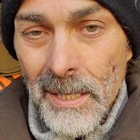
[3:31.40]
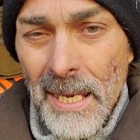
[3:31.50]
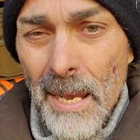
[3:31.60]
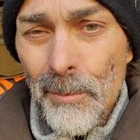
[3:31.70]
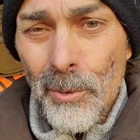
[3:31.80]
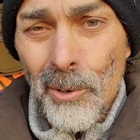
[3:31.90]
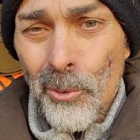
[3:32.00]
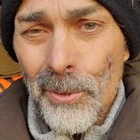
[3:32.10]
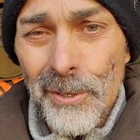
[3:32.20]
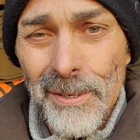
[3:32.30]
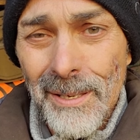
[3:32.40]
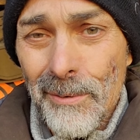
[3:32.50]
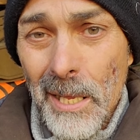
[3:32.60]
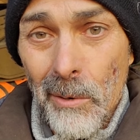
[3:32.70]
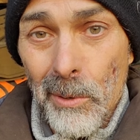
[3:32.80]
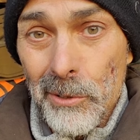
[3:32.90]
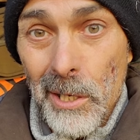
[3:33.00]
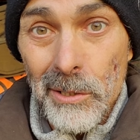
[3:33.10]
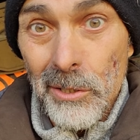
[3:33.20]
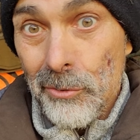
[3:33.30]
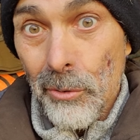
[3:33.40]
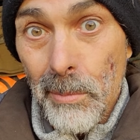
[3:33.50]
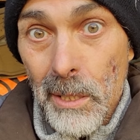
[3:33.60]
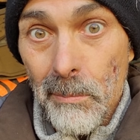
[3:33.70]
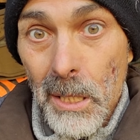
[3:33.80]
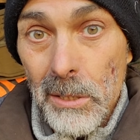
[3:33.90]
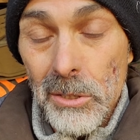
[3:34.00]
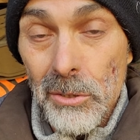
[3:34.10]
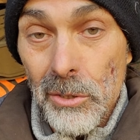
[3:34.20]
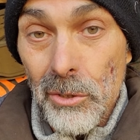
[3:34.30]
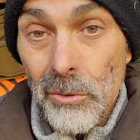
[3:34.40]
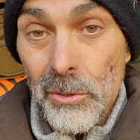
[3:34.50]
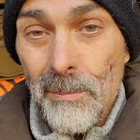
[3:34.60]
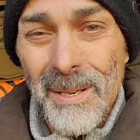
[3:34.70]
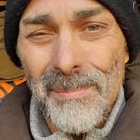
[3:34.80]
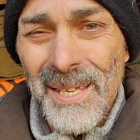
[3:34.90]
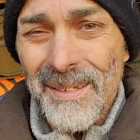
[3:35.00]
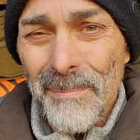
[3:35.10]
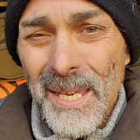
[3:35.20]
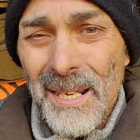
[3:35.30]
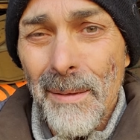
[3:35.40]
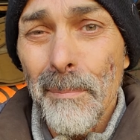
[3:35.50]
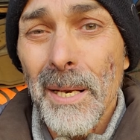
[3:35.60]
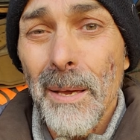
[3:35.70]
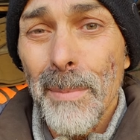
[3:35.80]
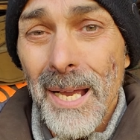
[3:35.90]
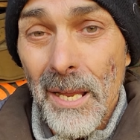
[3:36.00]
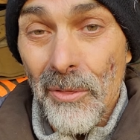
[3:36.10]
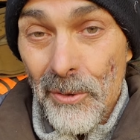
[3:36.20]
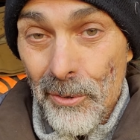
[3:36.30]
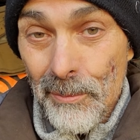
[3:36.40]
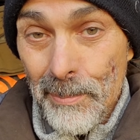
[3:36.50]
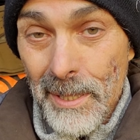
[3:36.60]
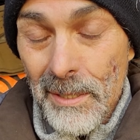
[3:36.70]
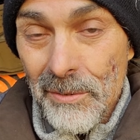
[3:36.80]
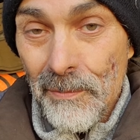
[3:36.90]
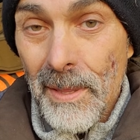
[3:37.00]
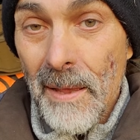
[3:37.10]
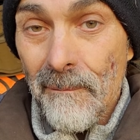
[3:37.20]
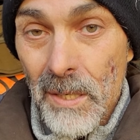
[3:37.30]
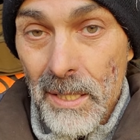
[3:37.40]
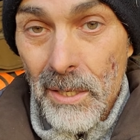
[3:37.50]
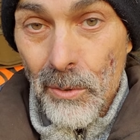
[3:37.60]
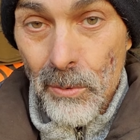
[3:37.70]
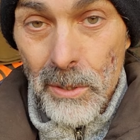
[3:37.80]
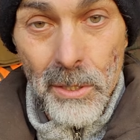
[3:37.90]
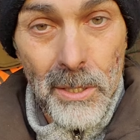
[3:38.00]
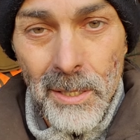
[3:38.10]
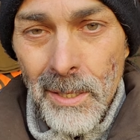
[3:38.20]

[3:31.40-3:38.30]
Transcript: They came to a corner and they were like, we'll take these two big pieces and use them. I'm like, man, I'm going to buy a third piece for that fucking corner.